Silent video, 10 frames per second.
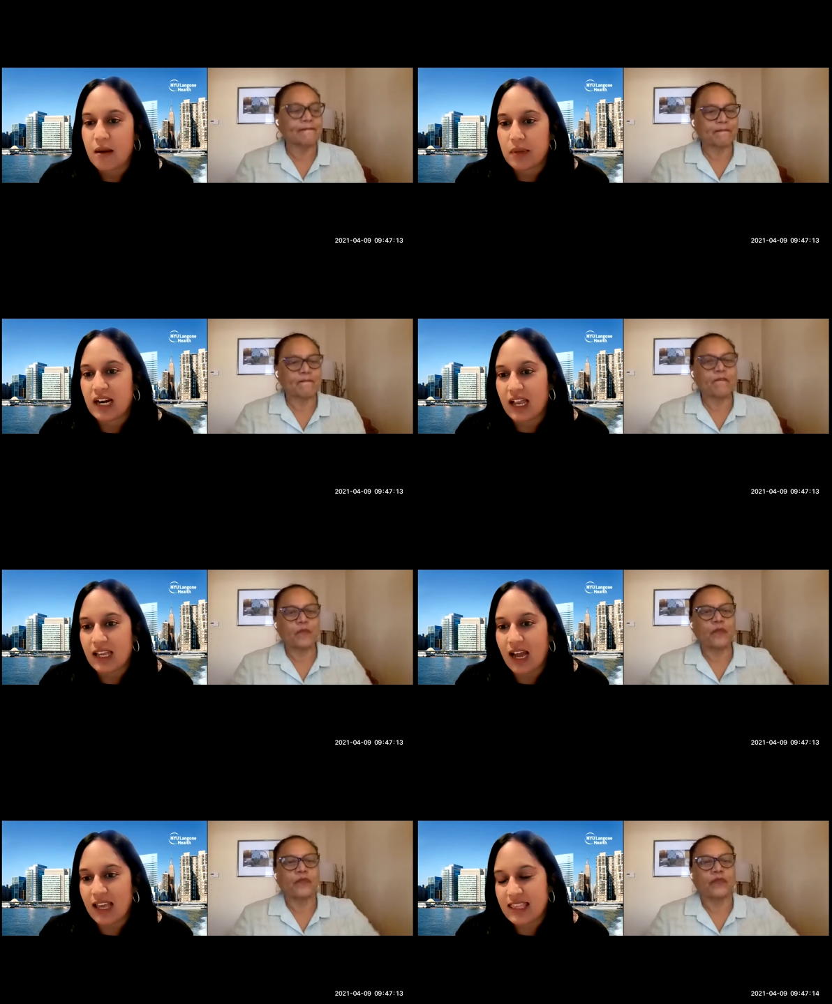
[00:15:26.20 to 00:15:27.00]
Speaker 1: but
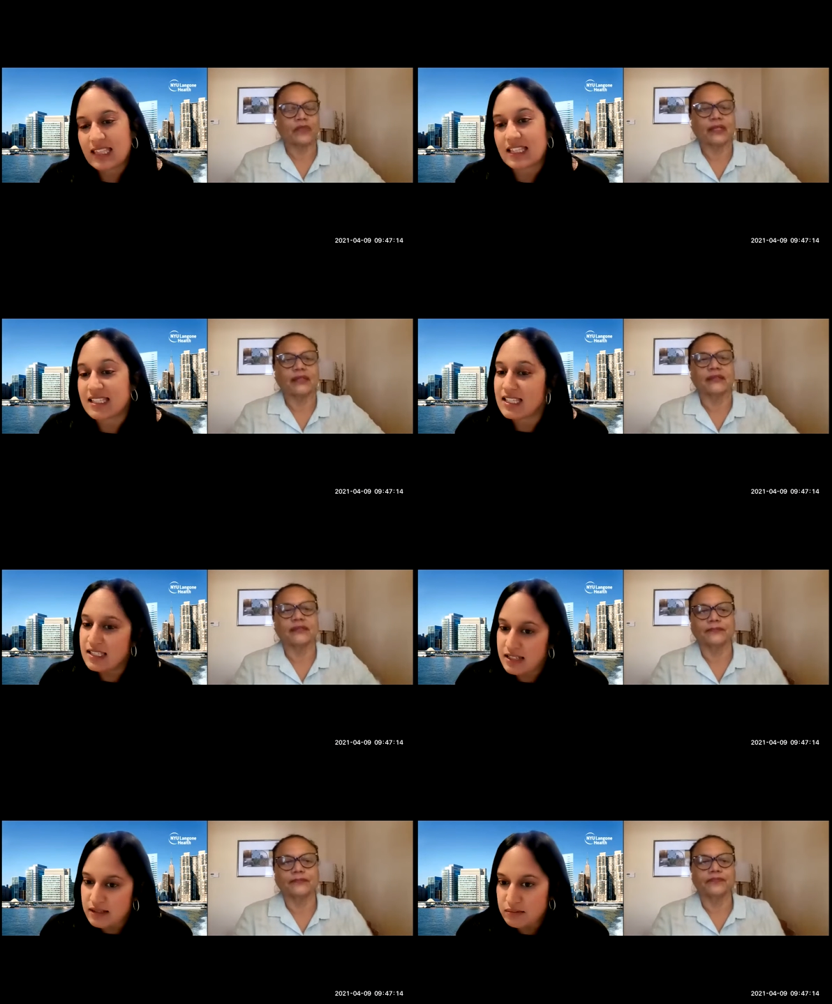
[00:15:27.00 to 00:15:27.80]
I think the
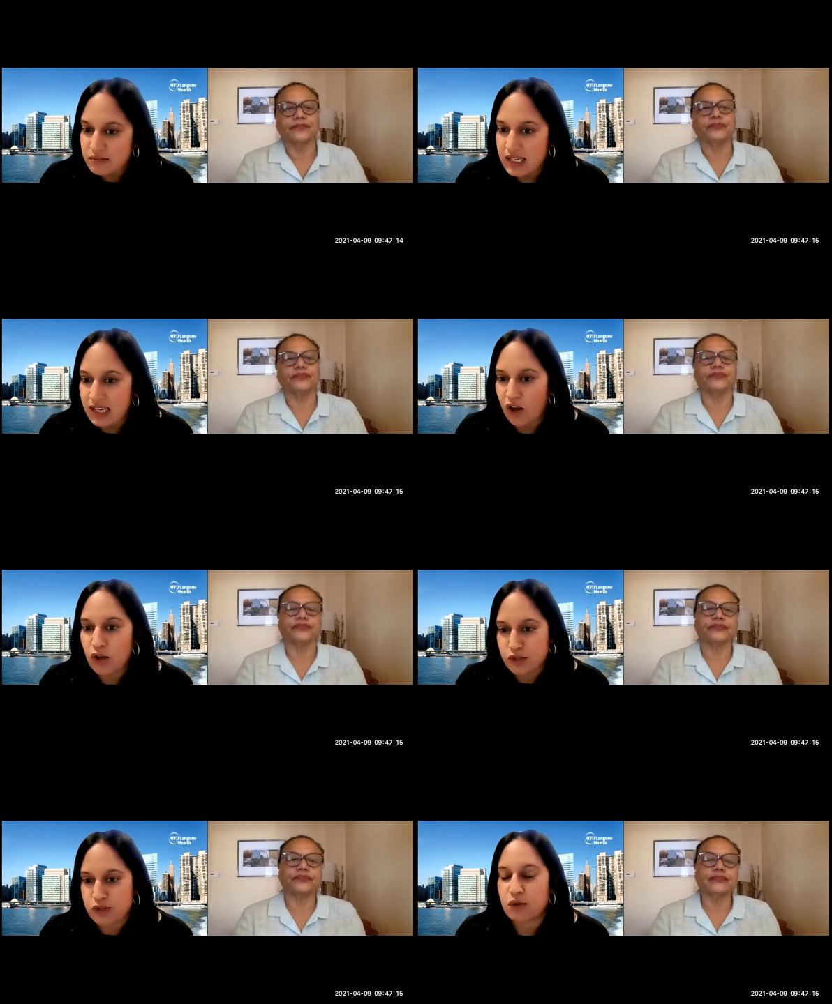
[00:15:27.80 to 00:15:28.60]
system
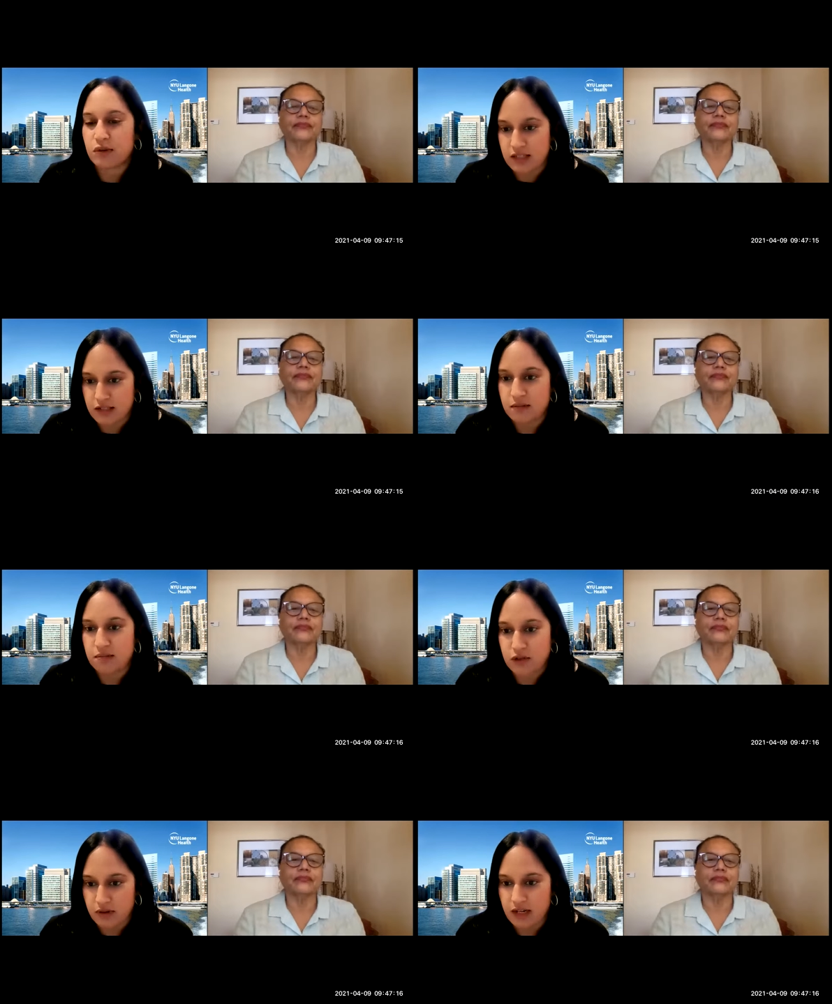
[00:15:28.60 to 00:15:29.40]
also needs to
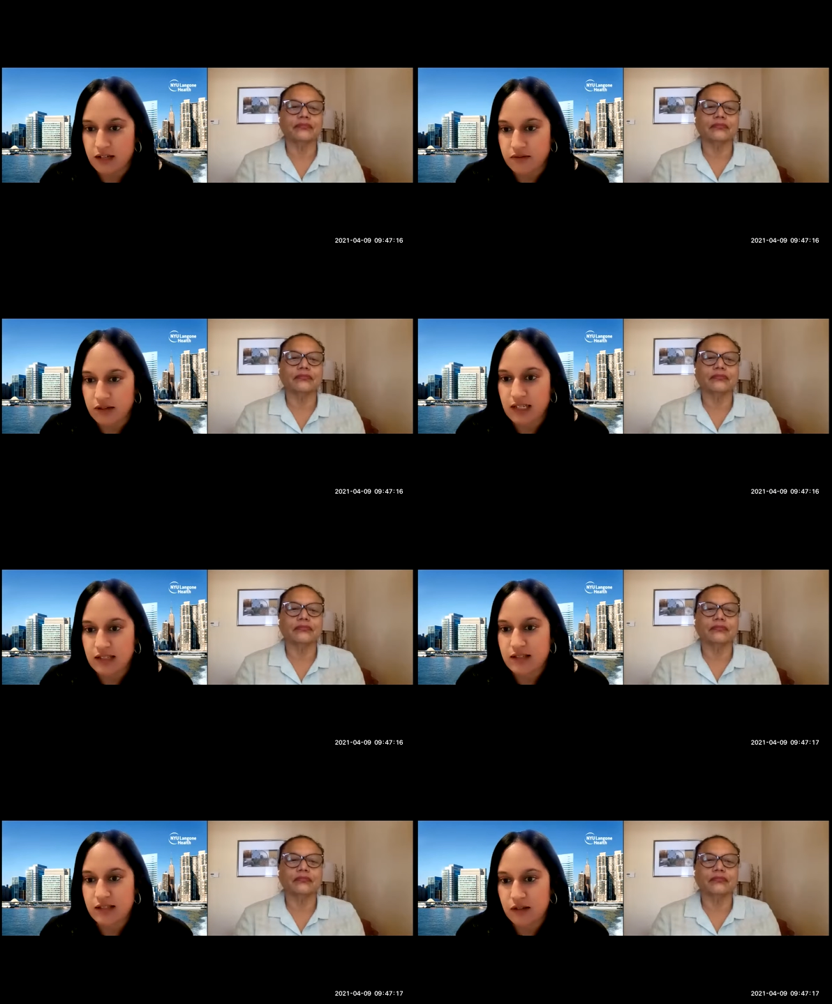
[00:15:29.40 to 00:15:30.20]
be trained, right?
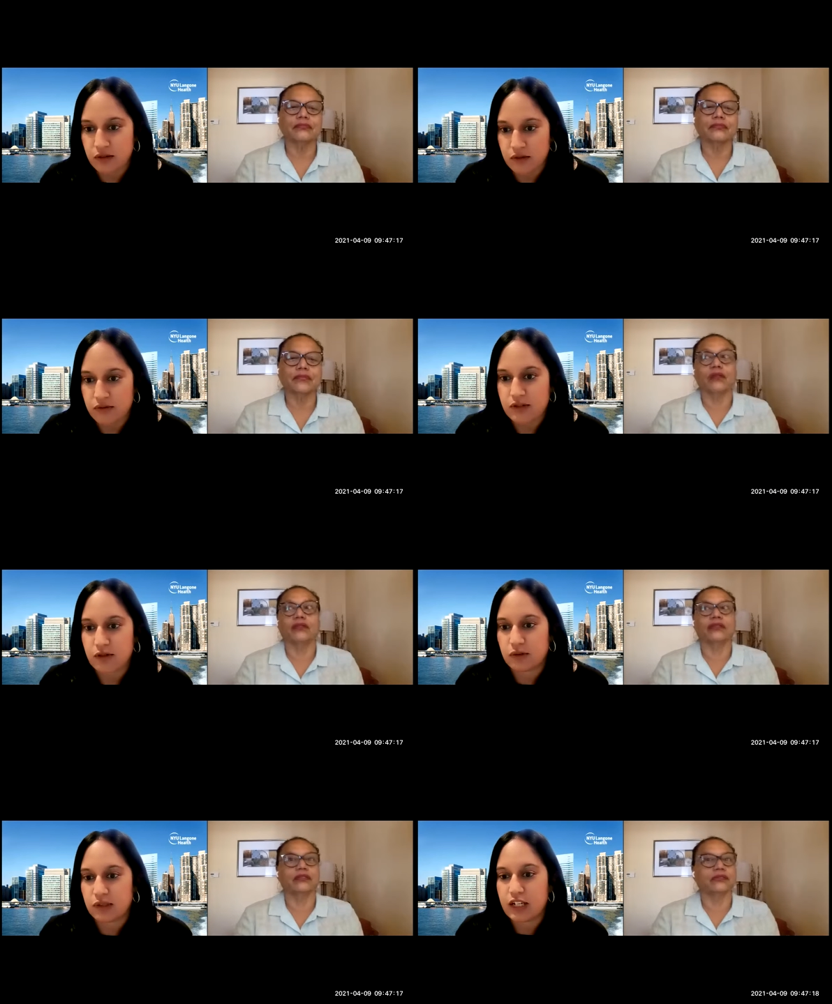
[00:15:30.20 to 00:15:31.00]
So, oh.
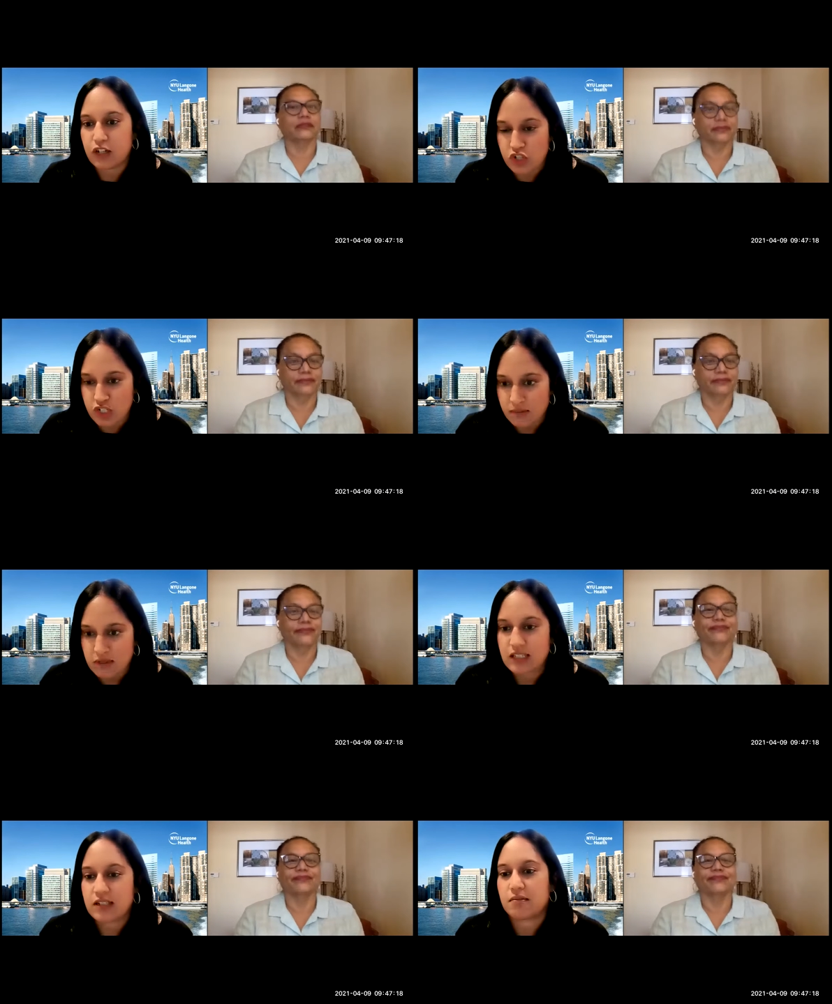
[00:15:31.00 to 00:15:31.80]
so leadership
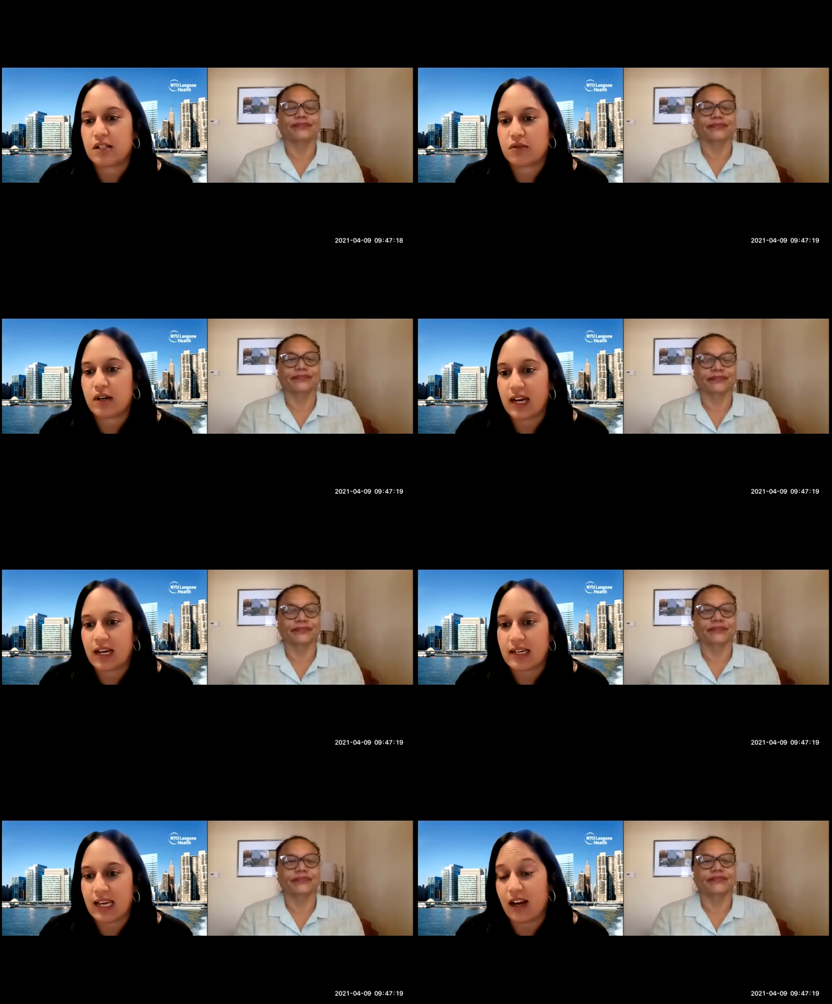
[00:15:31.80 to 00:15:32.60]
needs to be
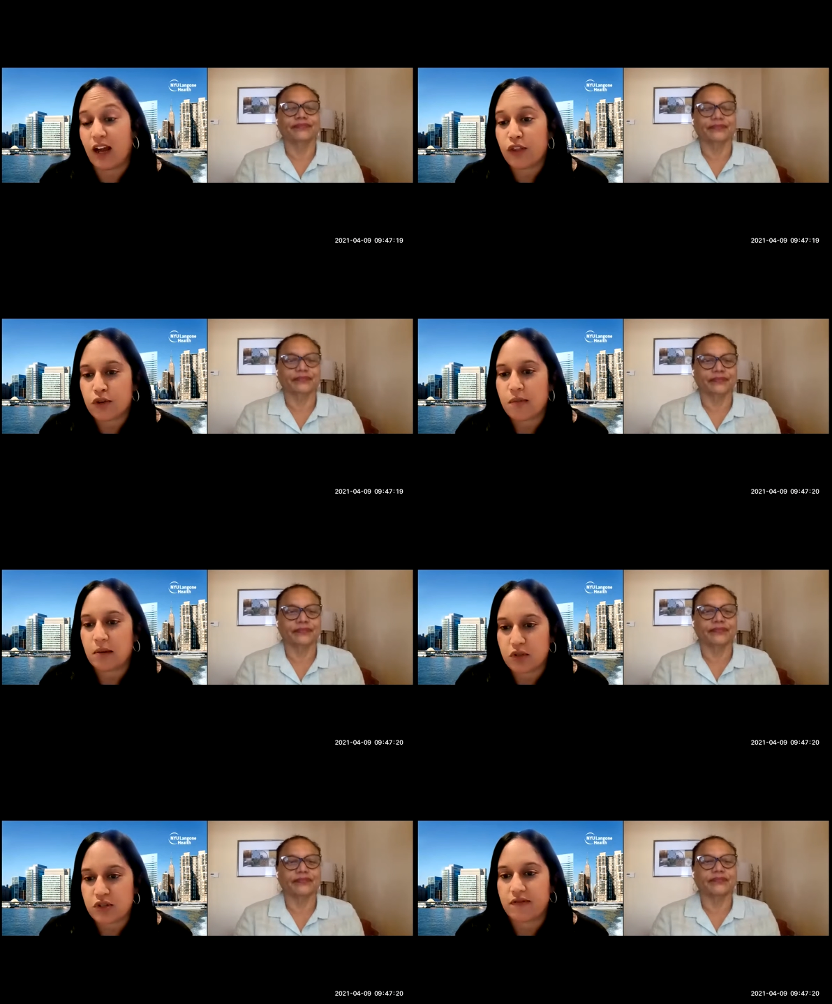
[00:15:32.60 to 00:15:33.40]
trained and other
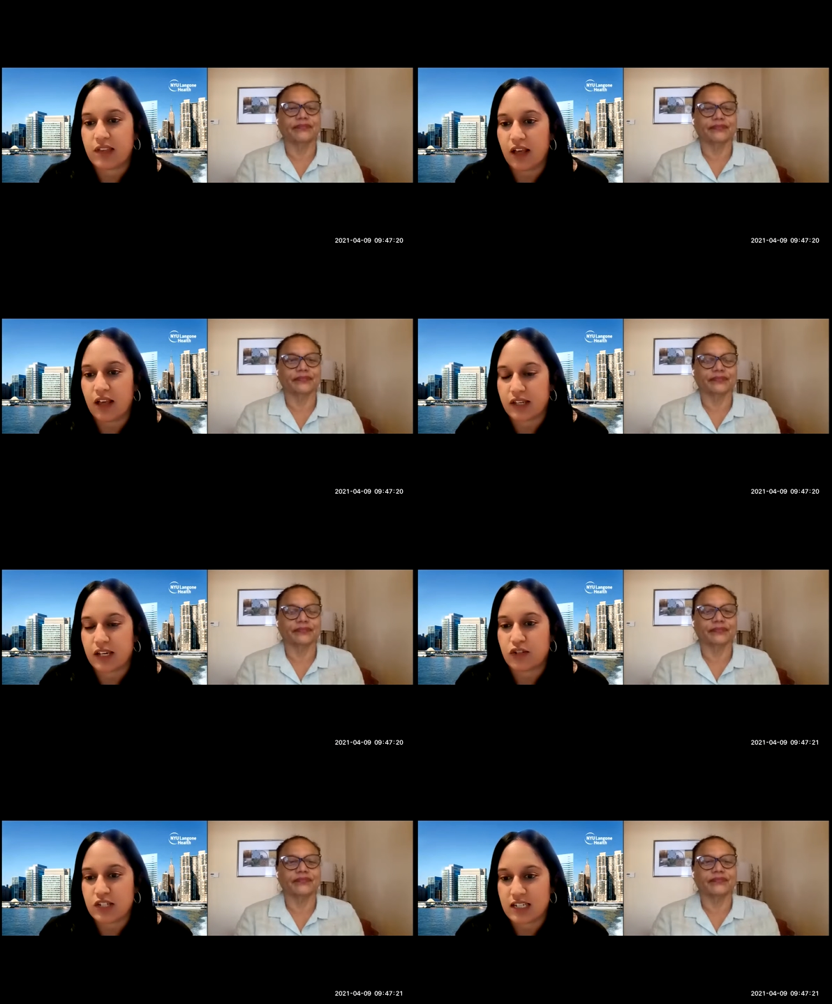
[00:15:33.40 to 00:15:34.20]
members of the healthcare